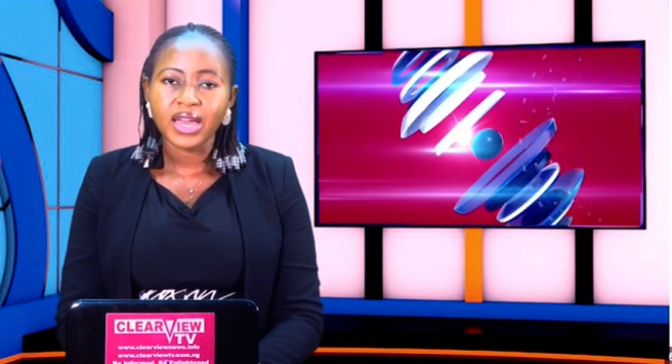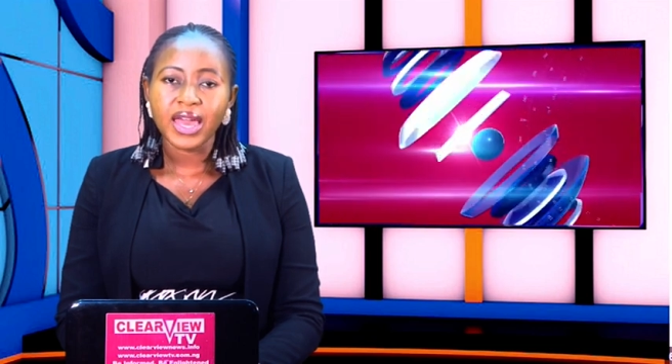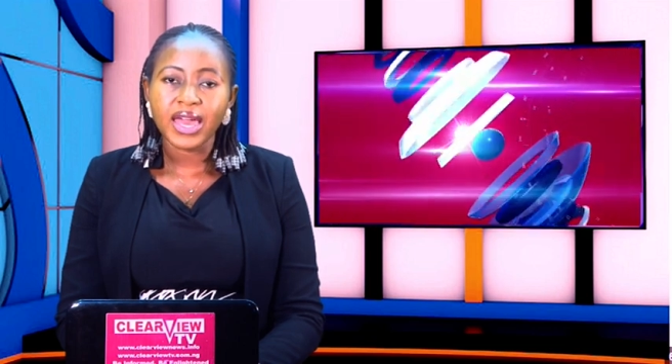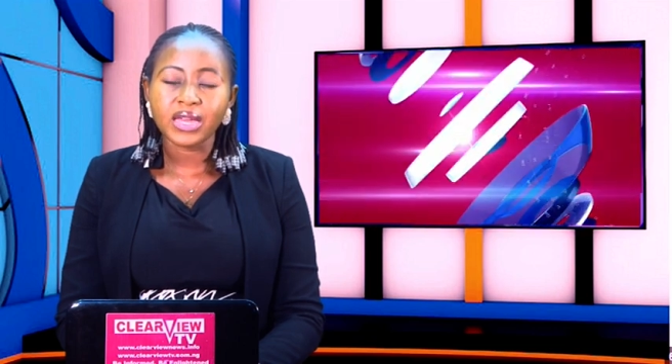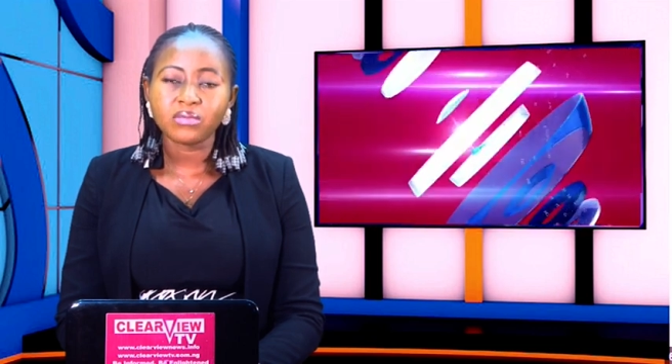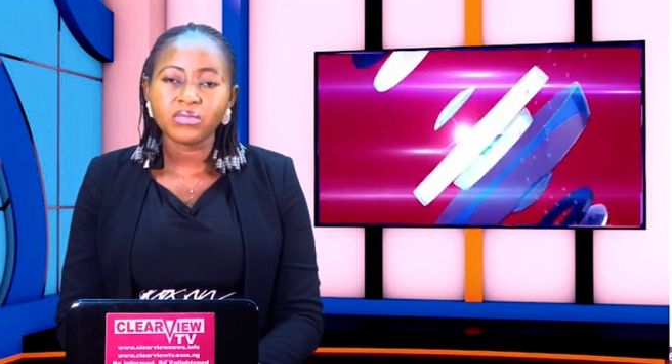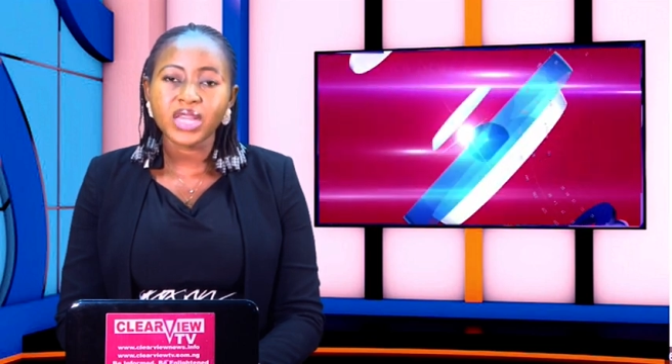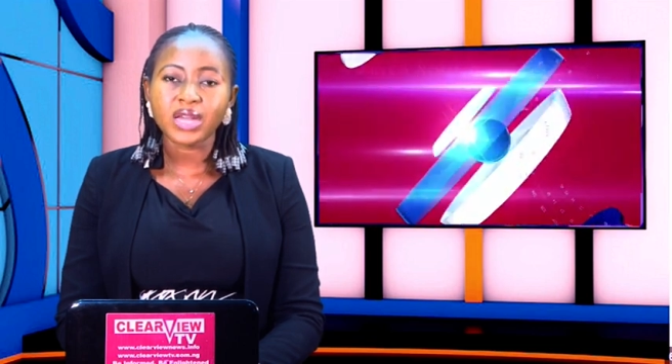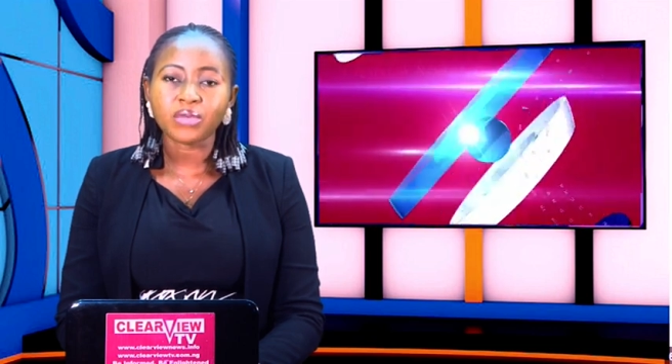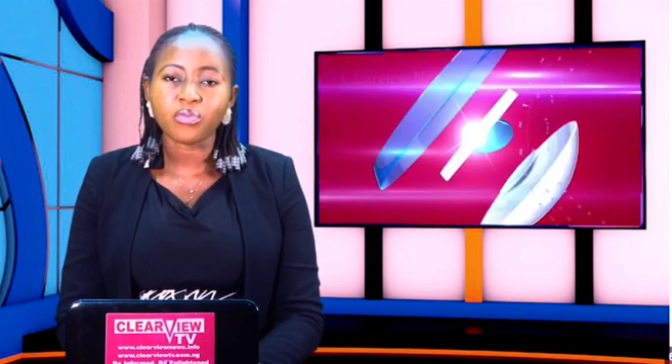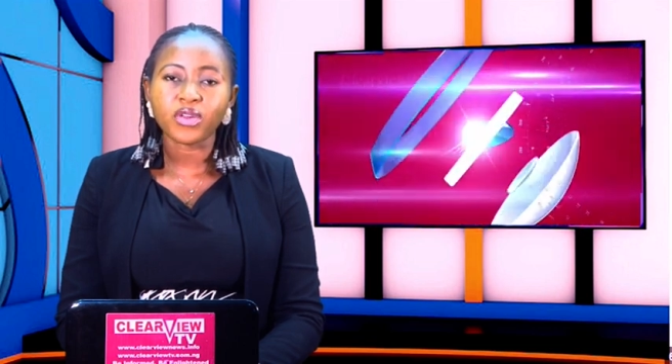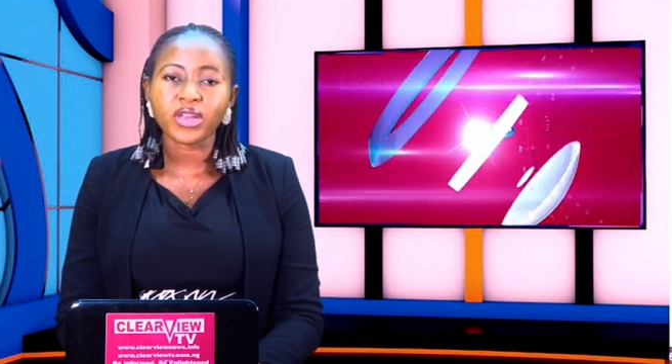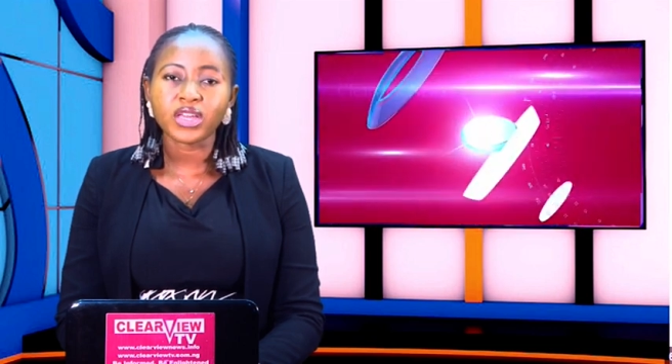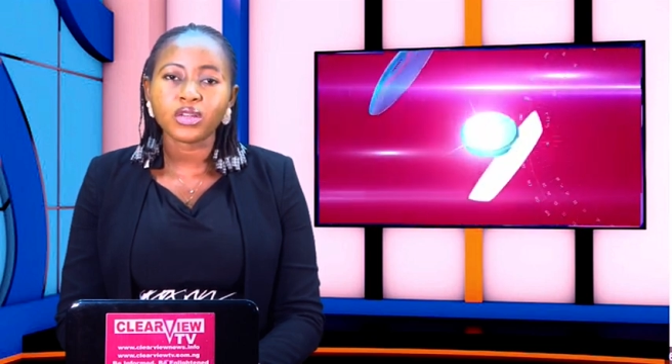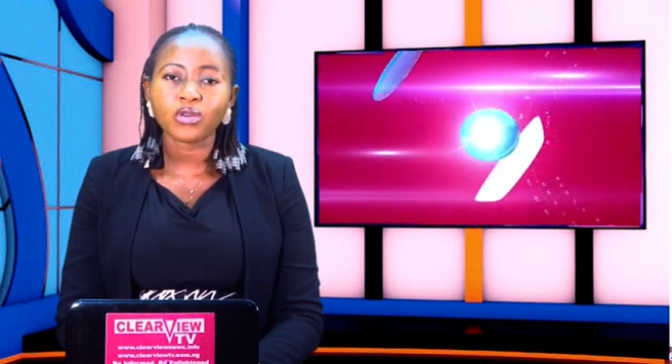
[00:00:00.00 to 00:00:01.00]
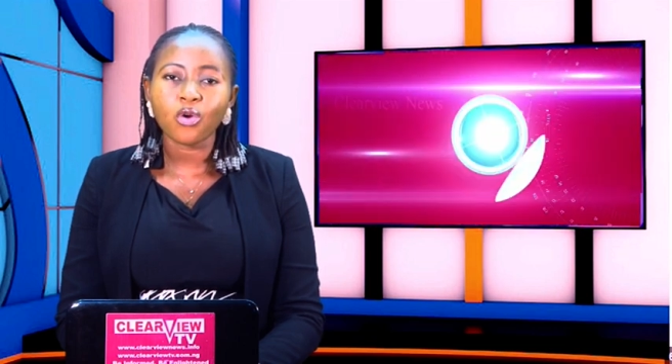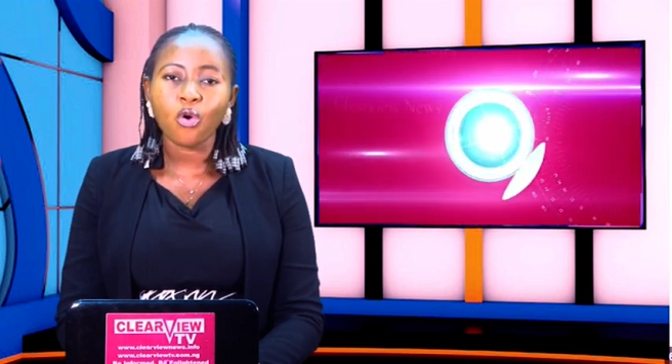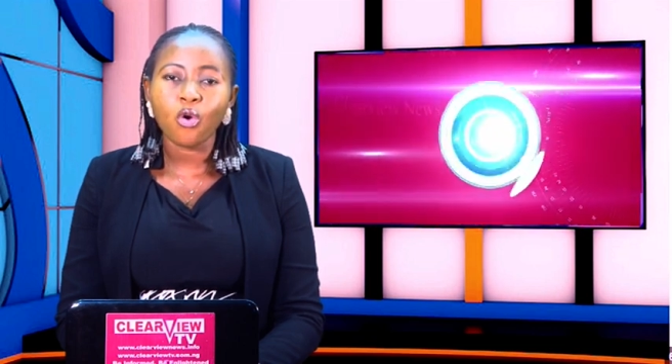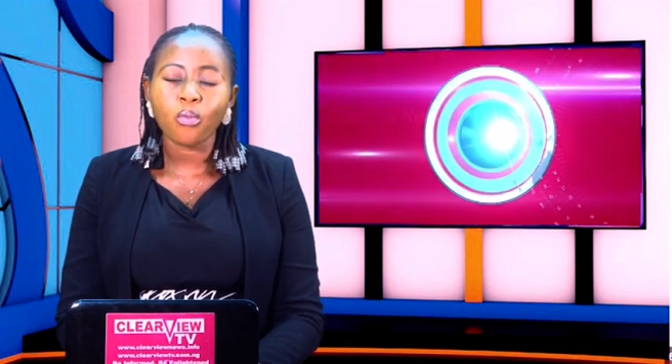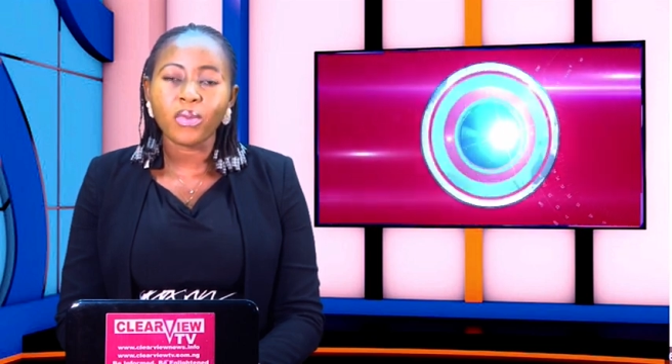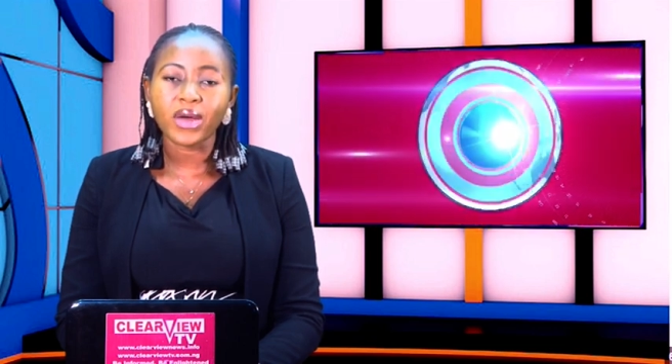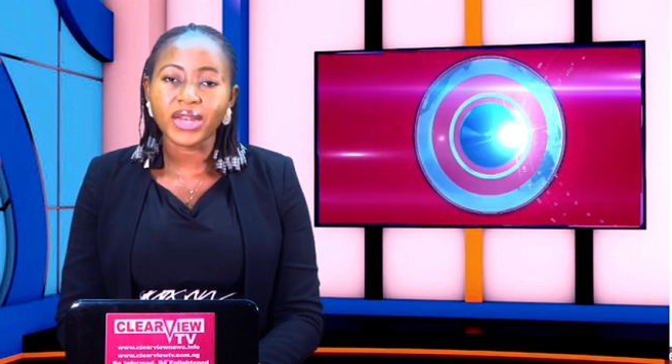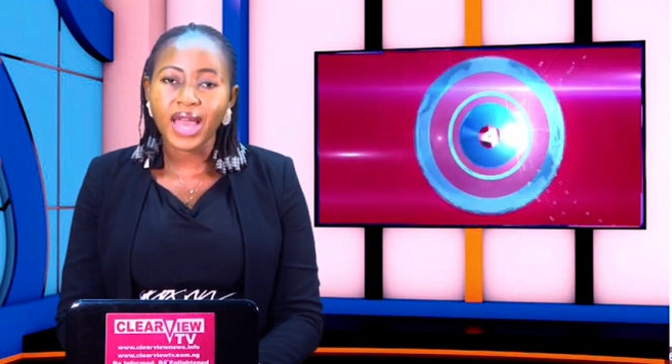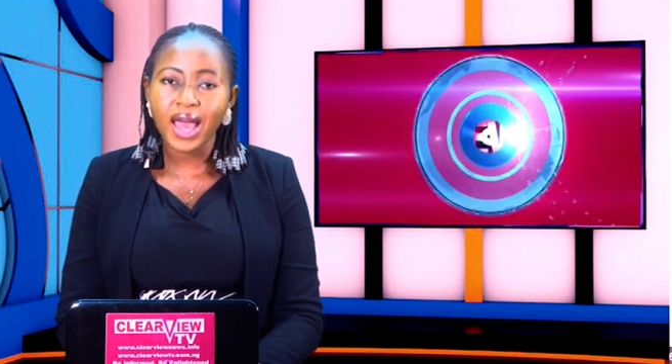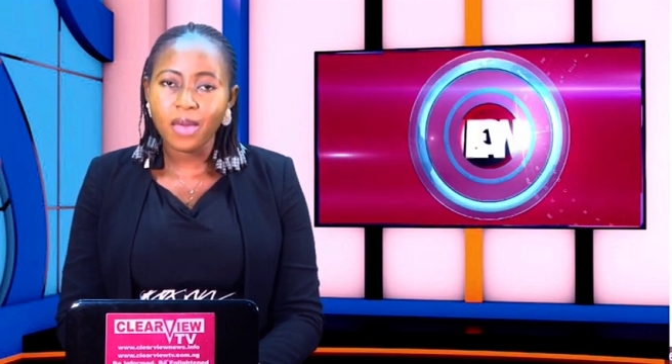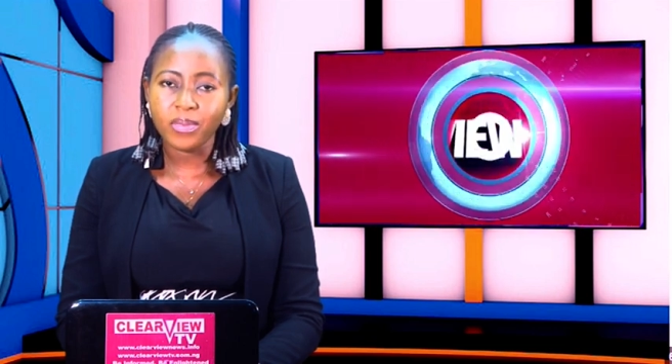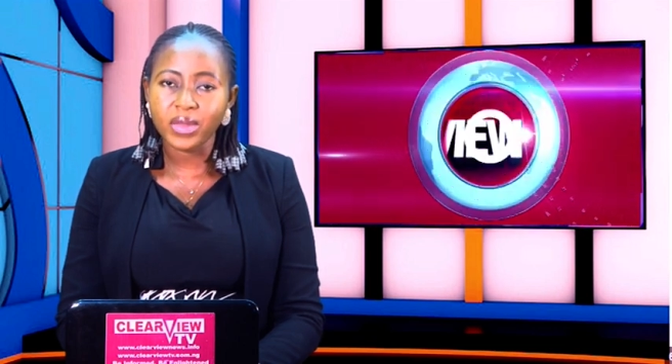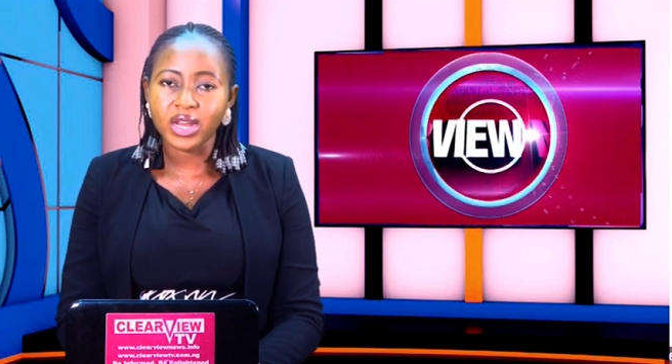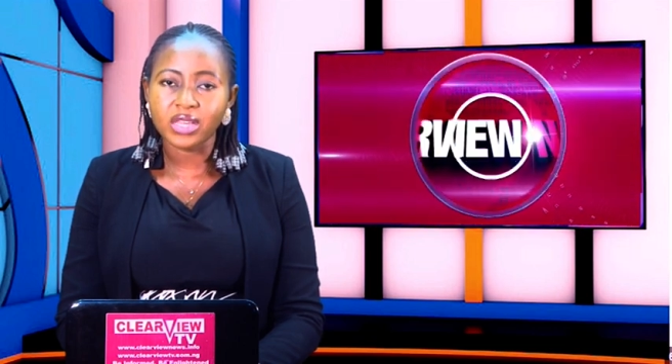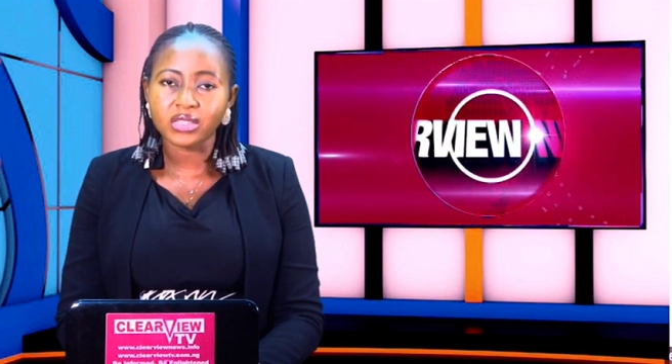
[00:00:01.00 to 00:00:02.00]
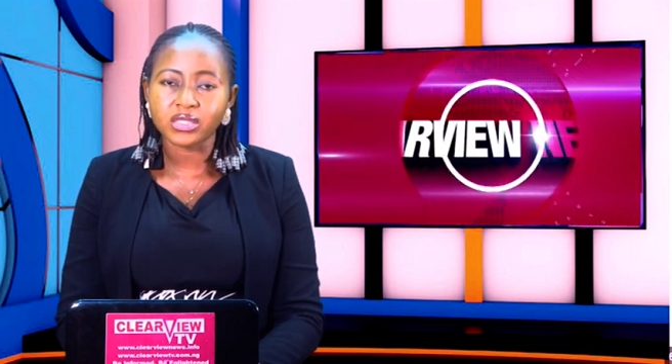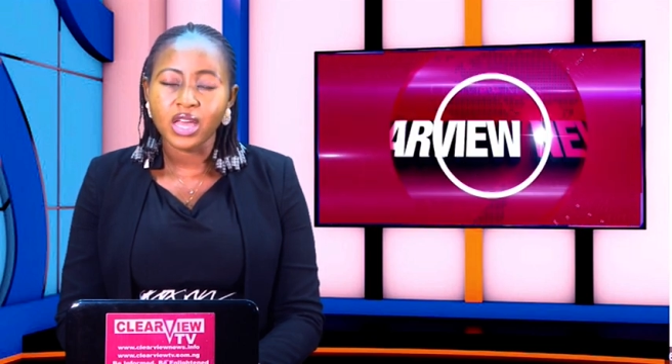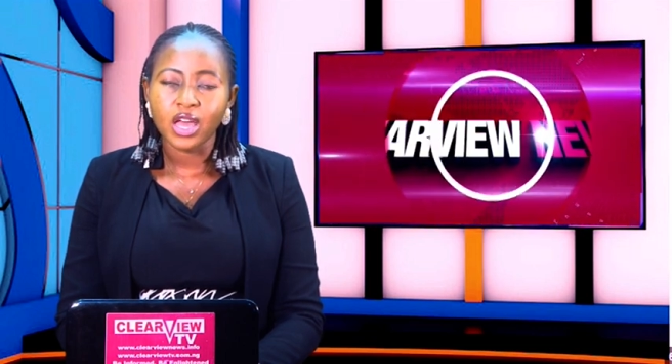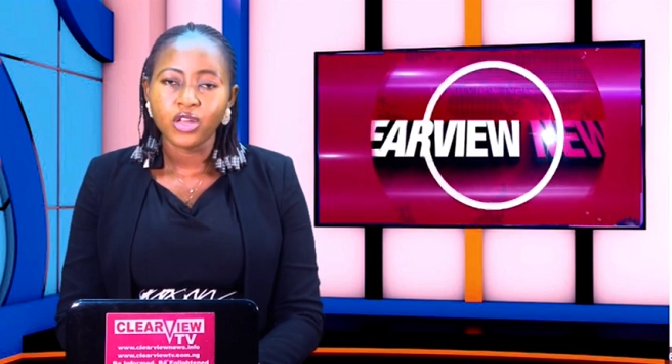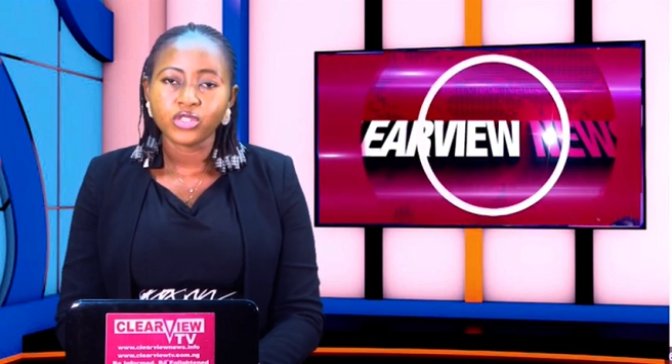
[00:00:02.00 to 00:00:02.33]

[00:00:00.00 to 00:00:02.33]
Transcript: aimed at bringing hope and happiness